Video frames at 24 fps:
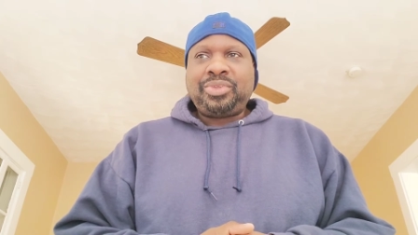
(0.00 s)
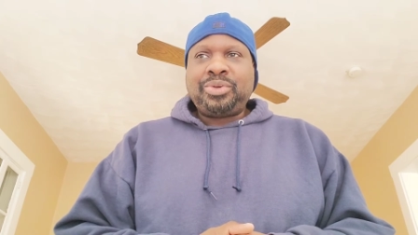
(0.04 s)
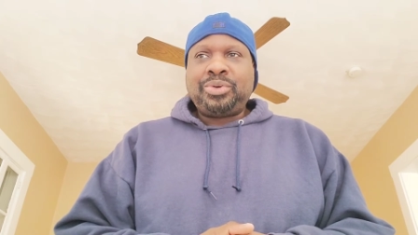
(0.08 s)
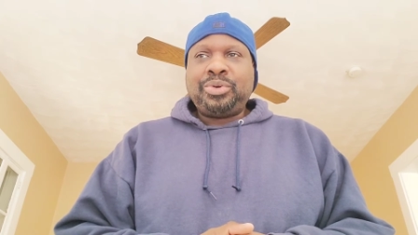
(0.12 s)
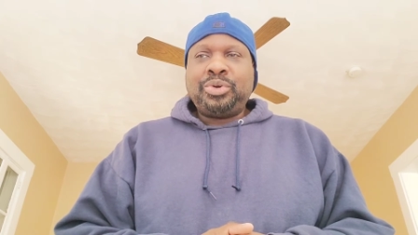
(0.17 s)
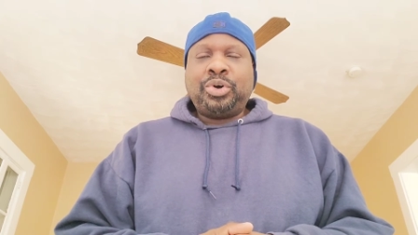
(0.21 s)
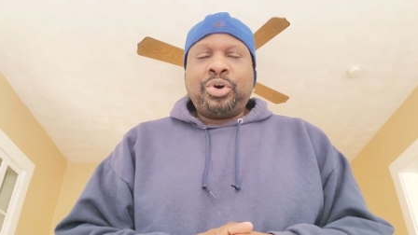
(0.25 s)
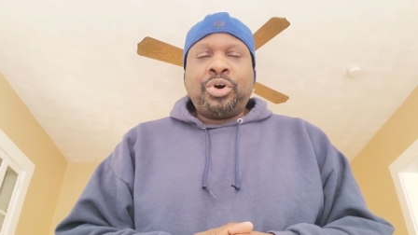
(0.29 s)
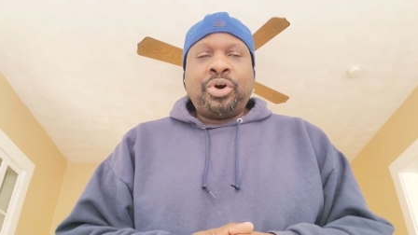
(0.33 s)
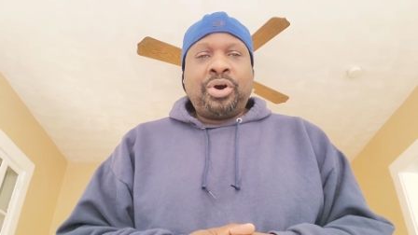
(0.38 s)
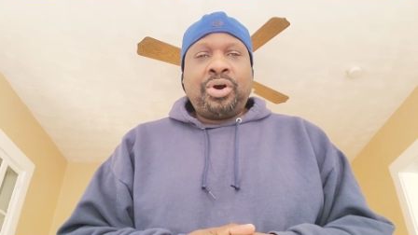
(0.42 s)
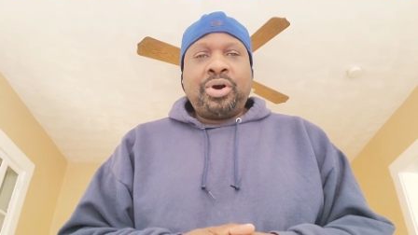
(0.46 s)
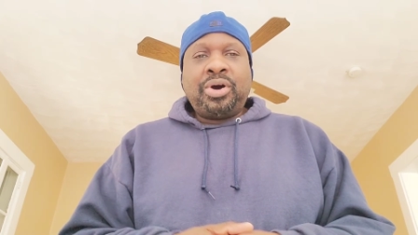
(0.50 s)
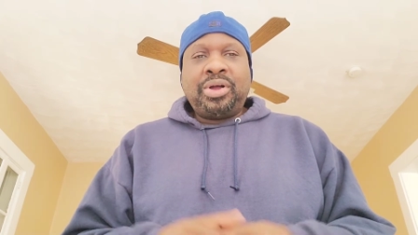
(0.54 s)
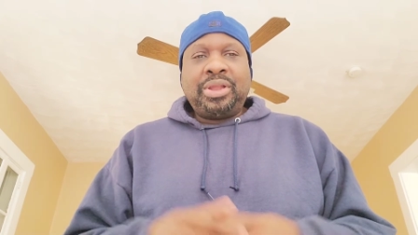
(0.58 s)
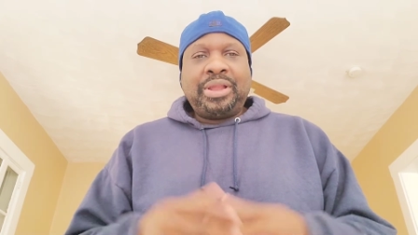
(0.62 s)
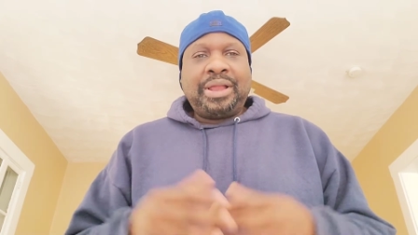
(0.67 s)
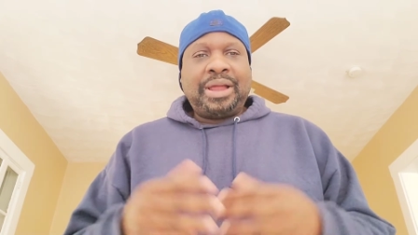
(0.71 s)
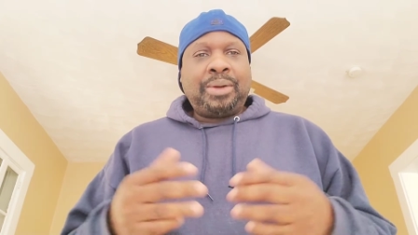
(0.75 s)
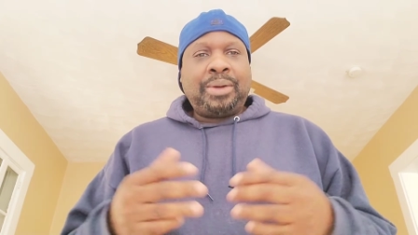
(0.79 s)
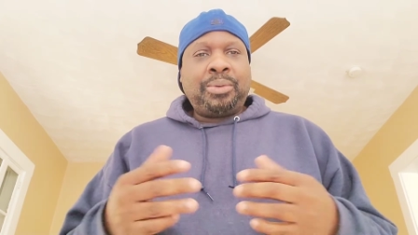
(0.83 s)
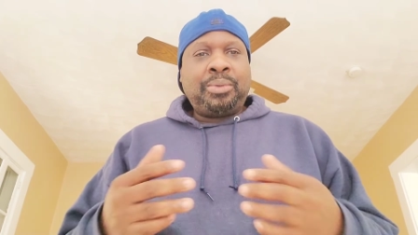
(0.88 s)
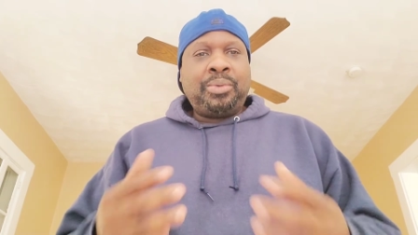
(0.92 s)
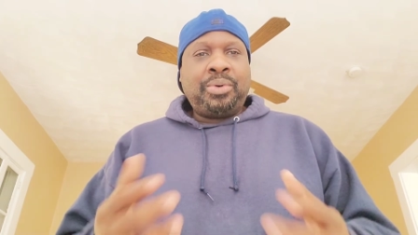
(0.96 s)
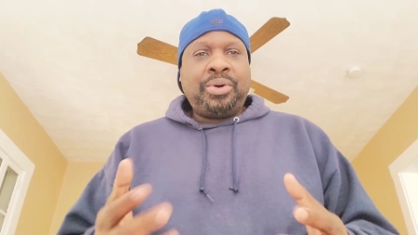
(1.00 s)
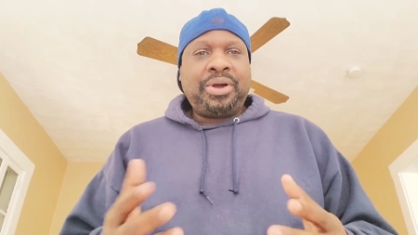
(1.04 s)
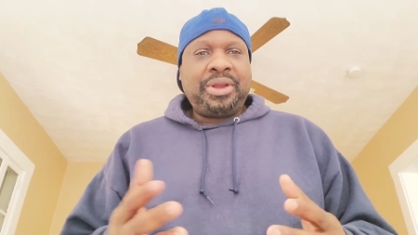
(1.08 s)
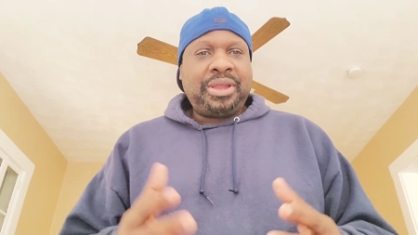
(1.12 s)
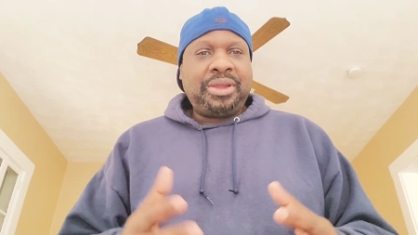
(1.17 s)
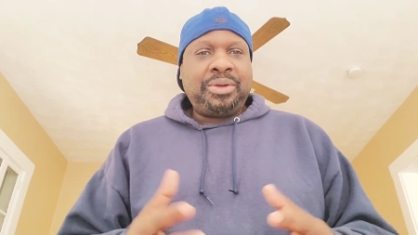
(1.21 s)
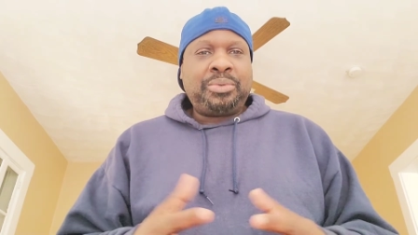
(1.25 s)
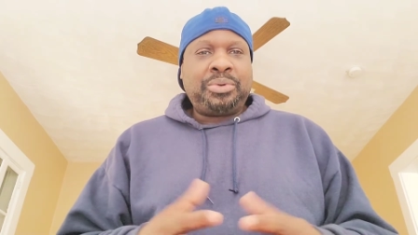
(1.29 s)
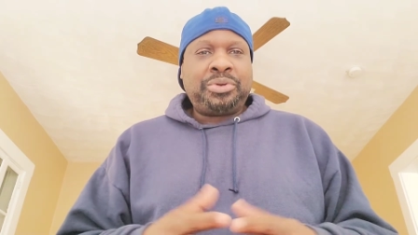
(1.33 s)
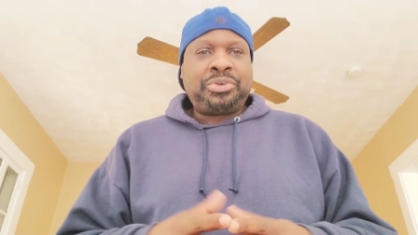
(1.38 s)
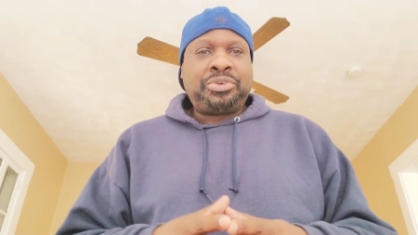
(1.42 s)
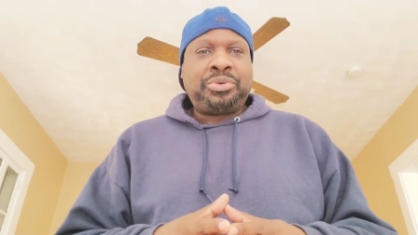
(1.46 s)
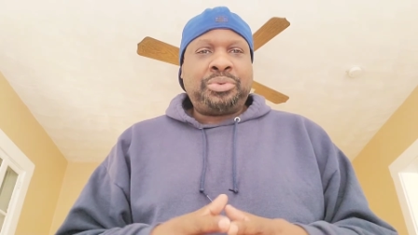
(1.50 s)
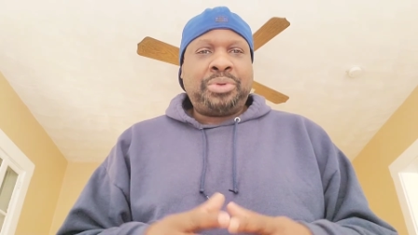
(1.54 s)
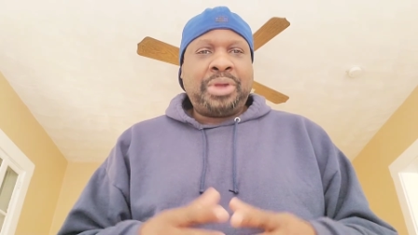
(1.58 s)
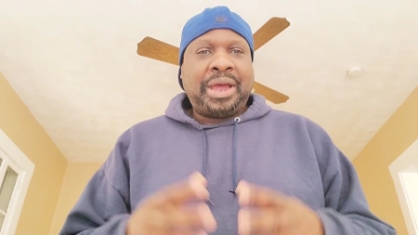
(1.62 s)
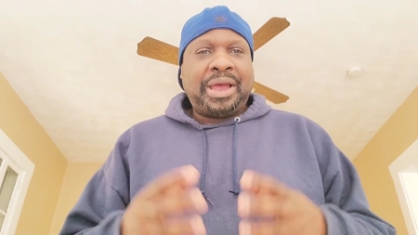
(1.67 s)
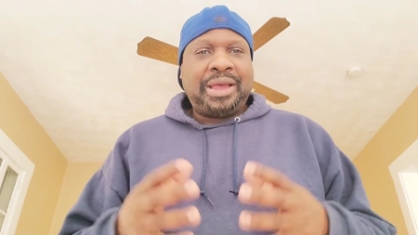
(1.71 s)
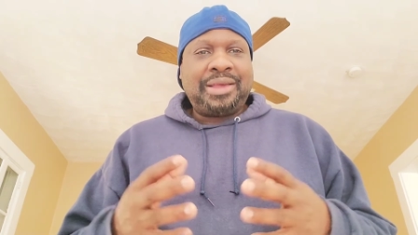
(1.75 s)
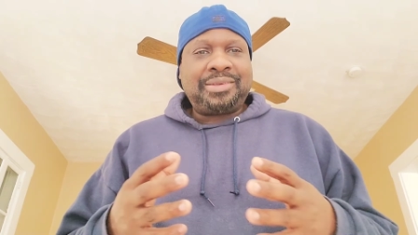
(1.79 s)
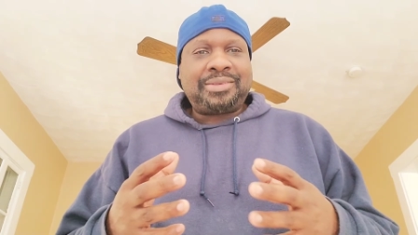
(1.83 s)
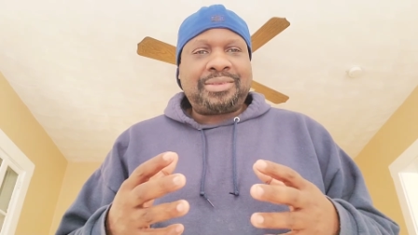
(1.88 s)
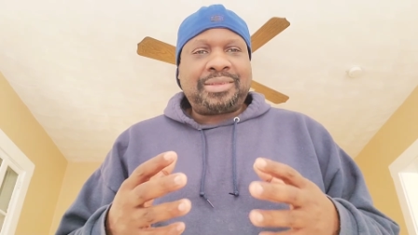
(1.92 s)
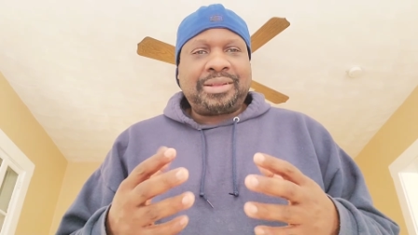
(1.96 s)
all I wanted was you
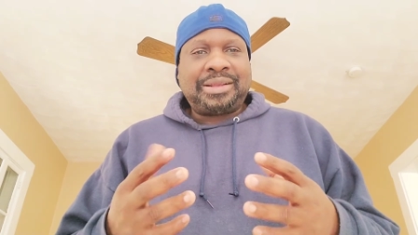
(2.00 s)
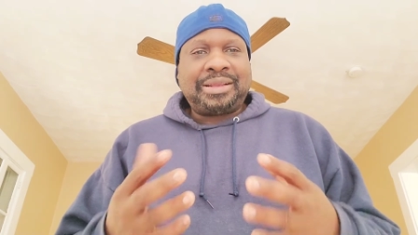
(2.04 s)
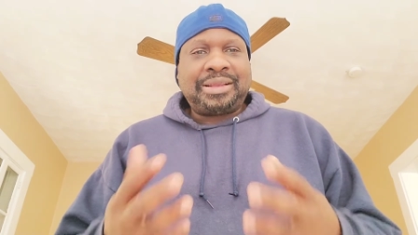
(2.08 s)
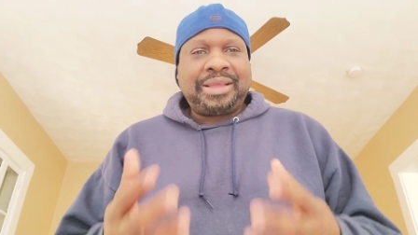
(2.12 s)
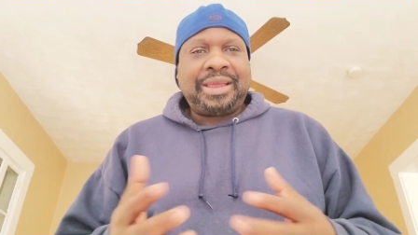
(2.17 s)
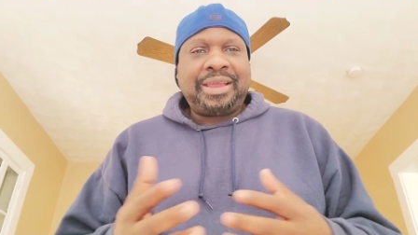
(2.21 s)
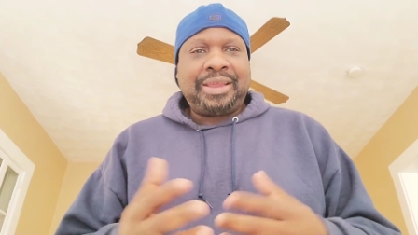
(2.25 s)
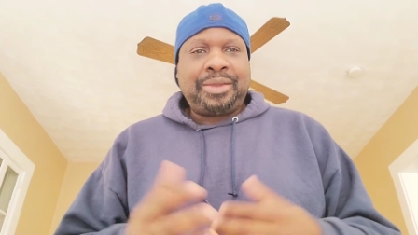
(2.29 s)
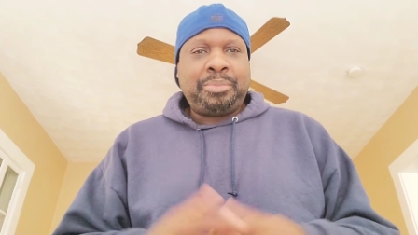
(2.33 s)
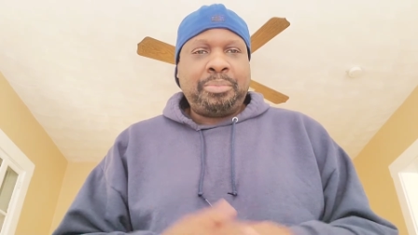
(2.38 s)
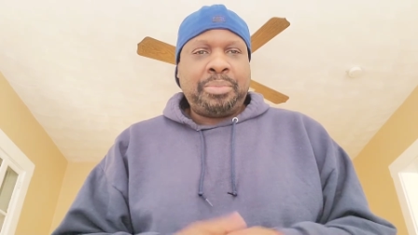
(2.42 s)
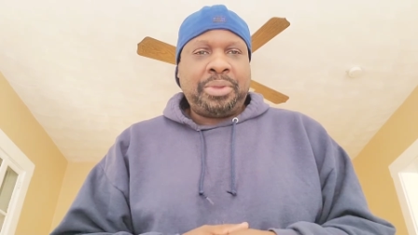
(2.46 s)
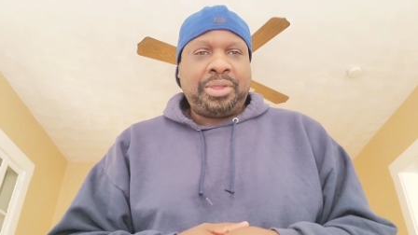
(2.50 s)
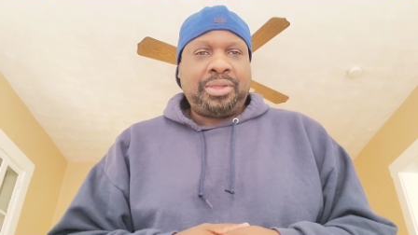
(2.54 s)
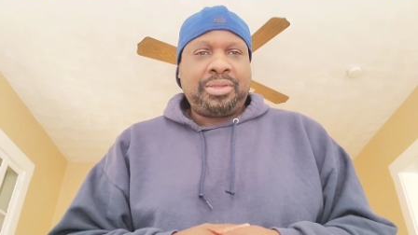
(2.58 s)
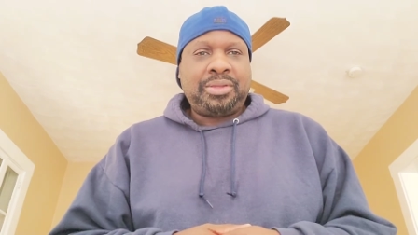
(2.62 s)
guys to like me.